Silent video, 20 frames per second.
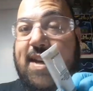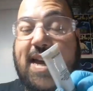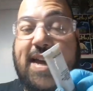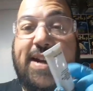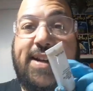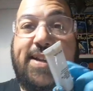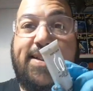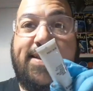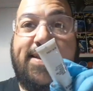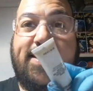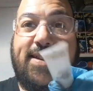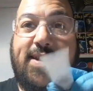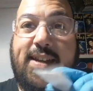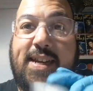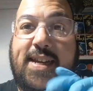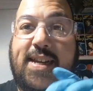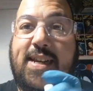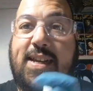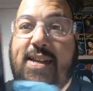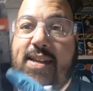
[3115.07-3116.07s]
catalyst
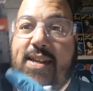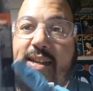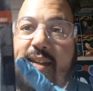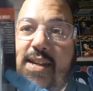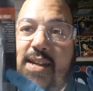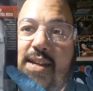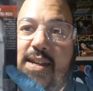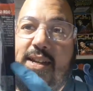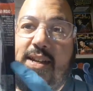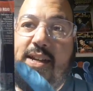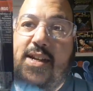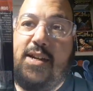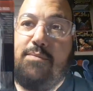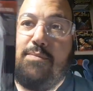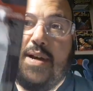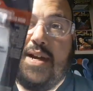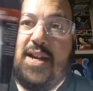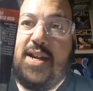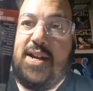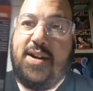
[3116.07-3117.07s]
in it, you could
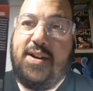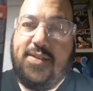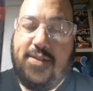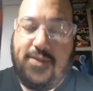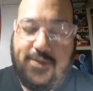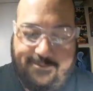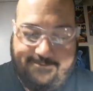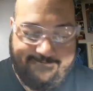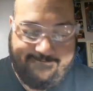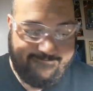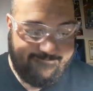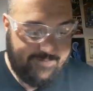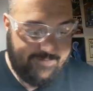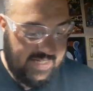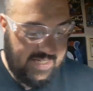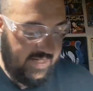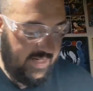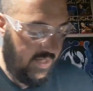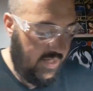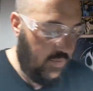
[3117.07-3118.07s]
buy it on its own.
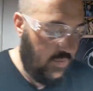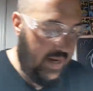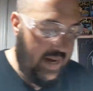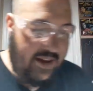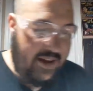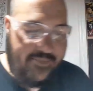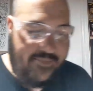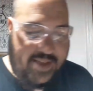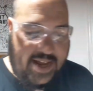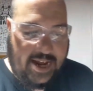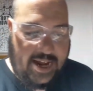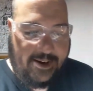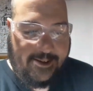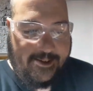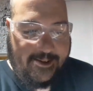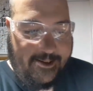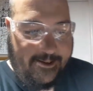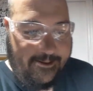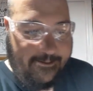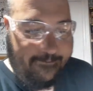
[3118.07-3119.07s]
So we have
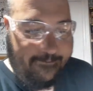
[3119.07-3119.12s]
that.